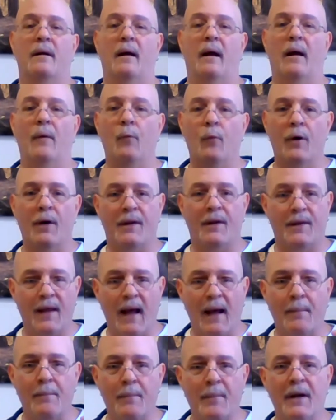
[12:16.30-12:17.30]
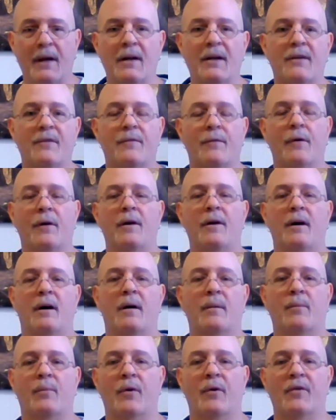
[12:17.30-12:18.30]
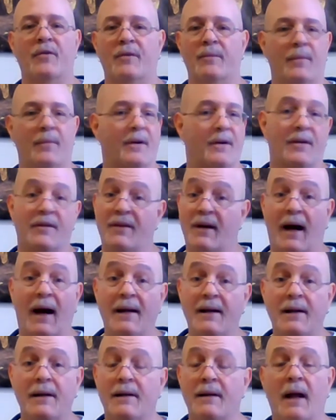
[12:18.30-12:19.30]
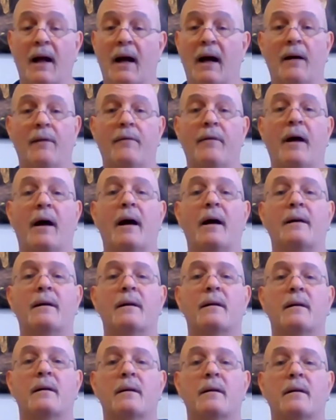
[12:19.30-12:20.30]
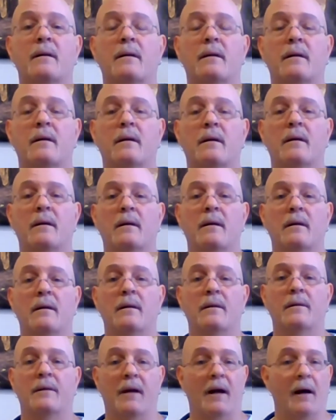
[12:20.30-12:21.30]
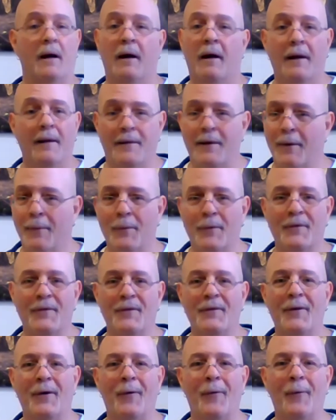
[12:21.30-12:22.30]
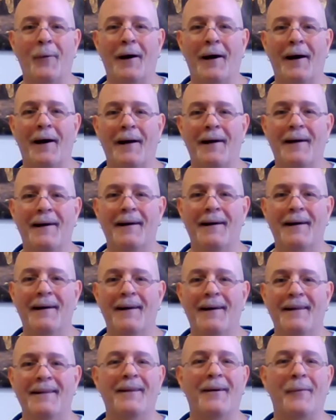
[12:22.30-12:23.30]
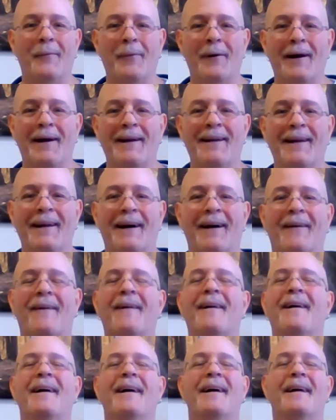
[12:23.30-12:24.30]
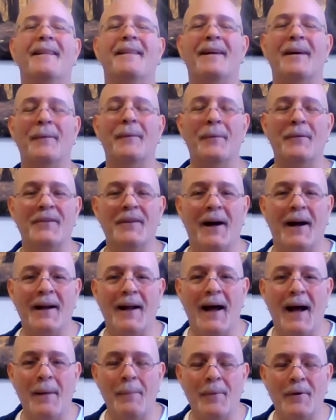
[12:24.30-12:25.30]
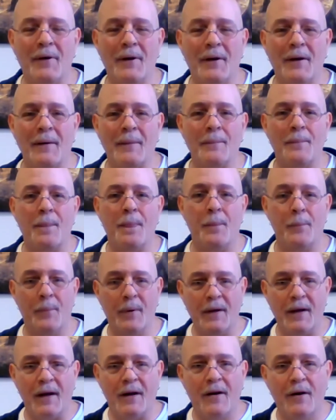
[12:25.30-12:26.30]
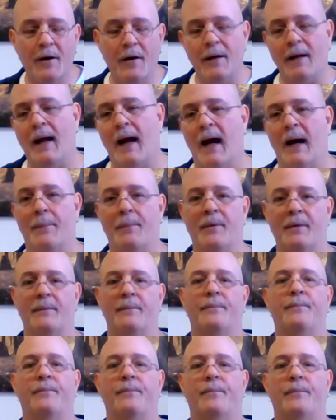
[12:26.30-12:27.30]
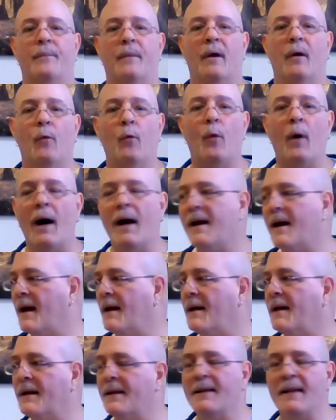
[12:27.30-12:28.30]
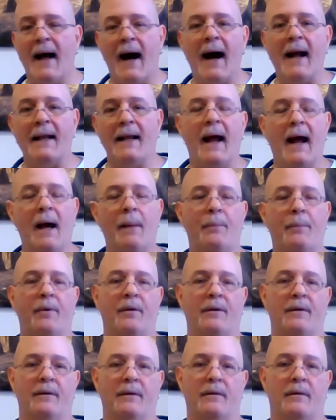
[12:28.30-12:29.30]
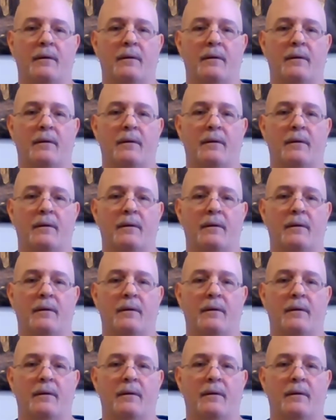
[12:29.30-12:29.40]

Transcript: and what that means for a young person, because I didn't have that. There was no way, no way now. There was not happening, but it could happen. Why can it not happen?